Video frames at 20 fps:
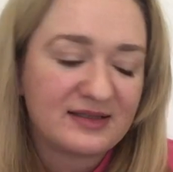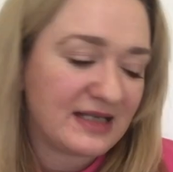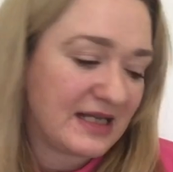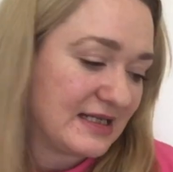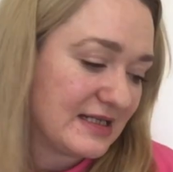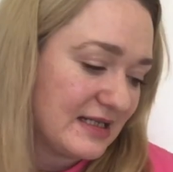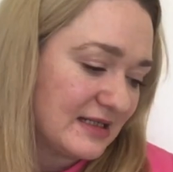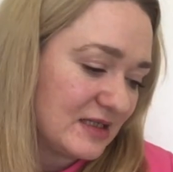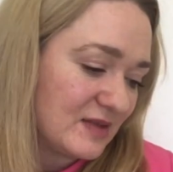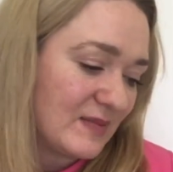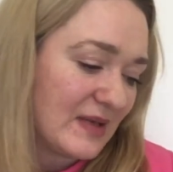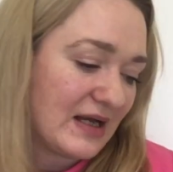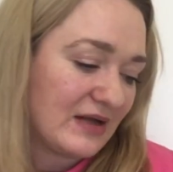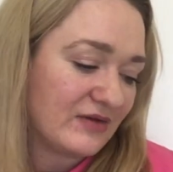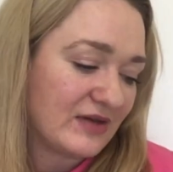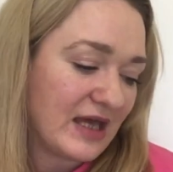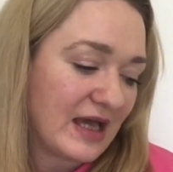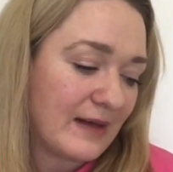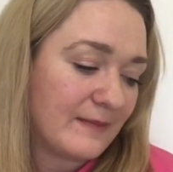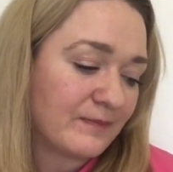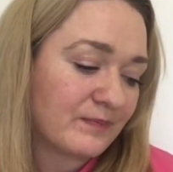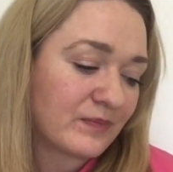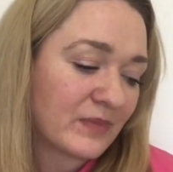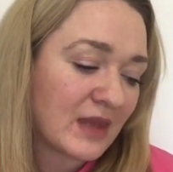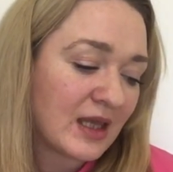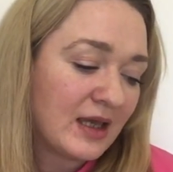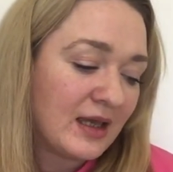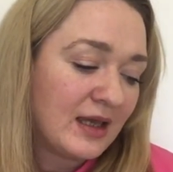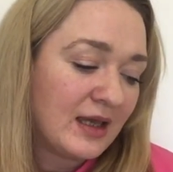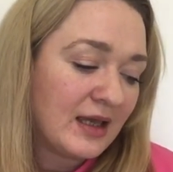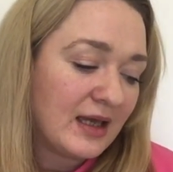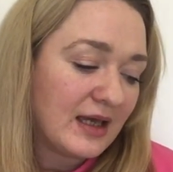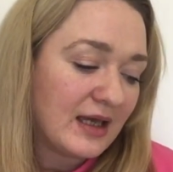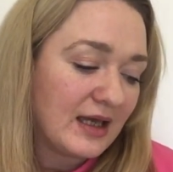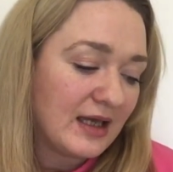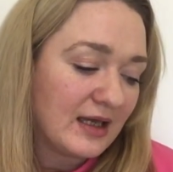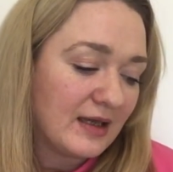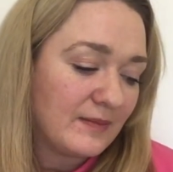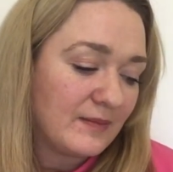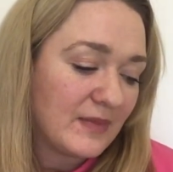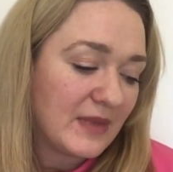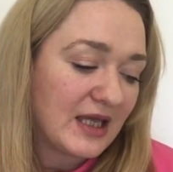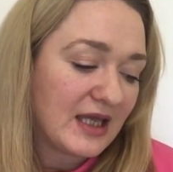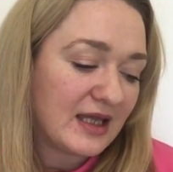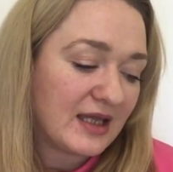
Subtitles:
details about that?